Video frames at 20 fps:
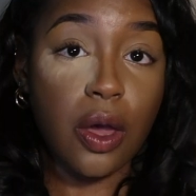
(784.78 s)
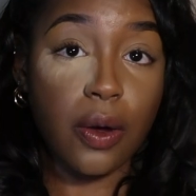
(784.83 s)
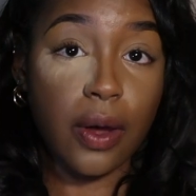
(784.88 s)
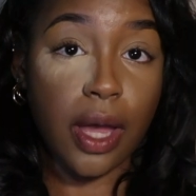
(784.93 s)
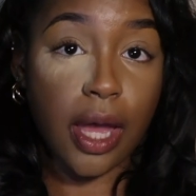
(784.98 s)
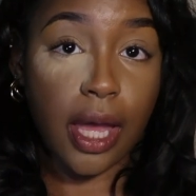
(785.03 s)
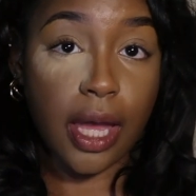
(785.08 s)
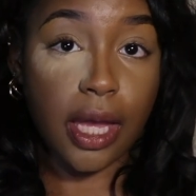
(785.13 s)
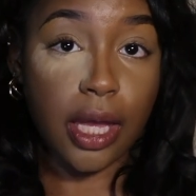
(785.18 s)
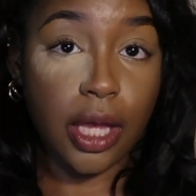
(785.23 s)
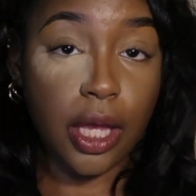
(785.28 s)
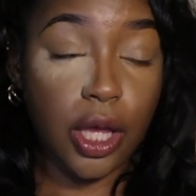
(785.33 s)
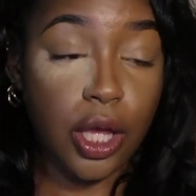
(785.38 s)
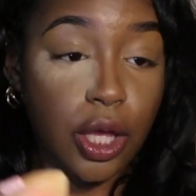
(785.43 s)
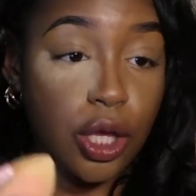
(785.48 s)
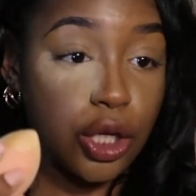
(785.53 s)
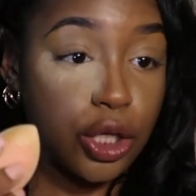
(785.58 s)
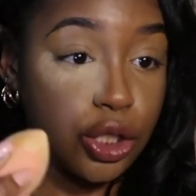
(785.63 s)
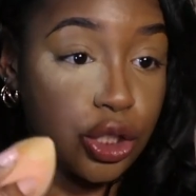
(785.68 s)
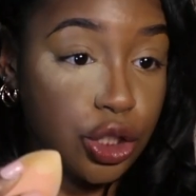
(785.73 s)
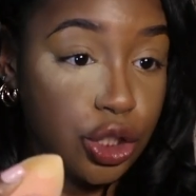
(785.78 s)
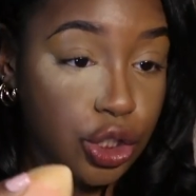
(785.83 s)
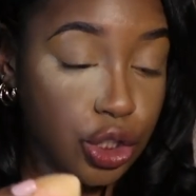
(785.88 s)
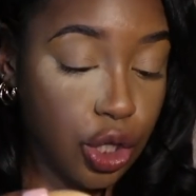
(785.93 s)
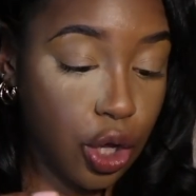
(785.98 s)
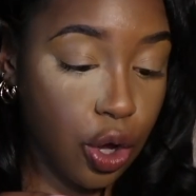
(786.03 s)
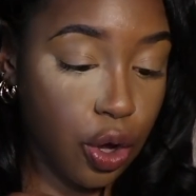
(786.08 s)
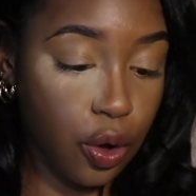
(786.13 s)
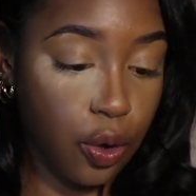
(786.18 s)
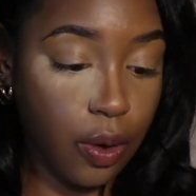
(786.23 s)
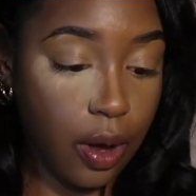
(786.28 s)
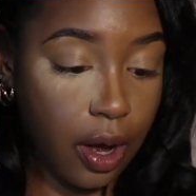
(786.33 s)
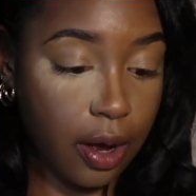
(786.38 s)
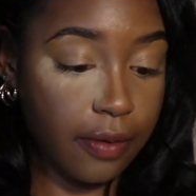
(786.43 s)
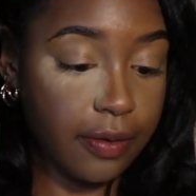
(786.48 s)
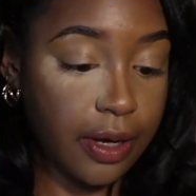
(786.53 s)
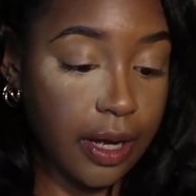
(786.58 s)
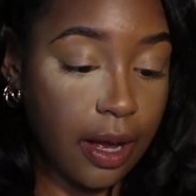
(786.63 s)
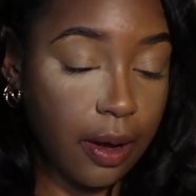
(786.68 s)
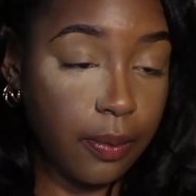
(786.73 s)
Okay, so I
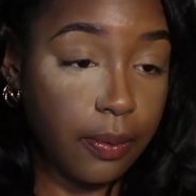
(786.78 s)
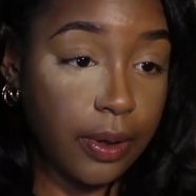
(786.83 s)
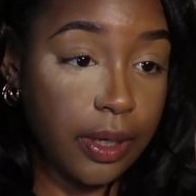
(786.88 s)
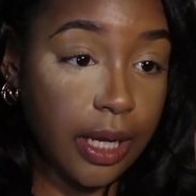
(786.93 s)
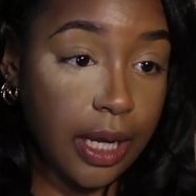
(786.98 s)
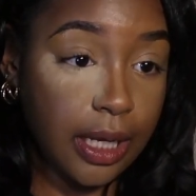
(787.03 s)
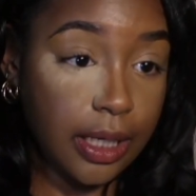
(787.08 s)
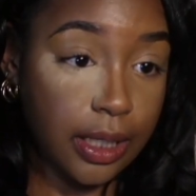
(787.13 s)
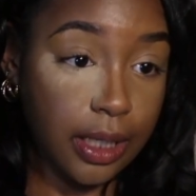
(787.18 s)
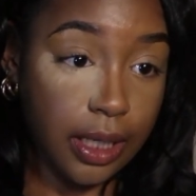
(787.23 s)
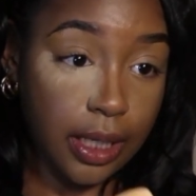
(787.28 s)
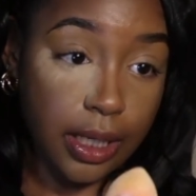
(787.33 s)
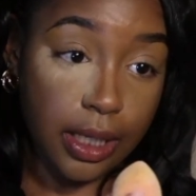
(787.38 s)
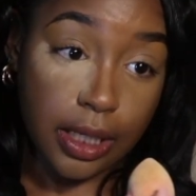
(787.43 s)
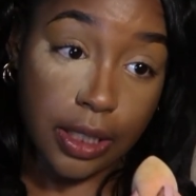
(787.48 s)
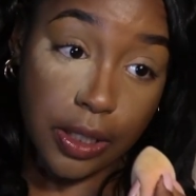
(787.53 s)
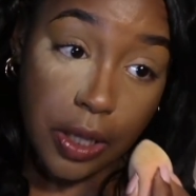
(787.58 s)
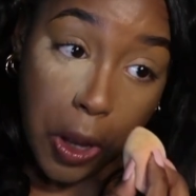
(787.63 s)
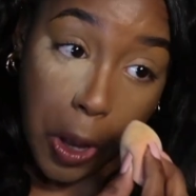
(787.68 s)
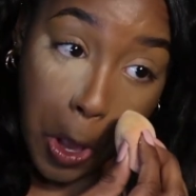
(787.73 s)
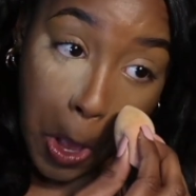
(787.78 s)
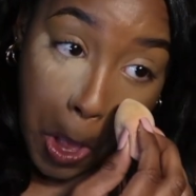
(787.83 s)
already got one eye done.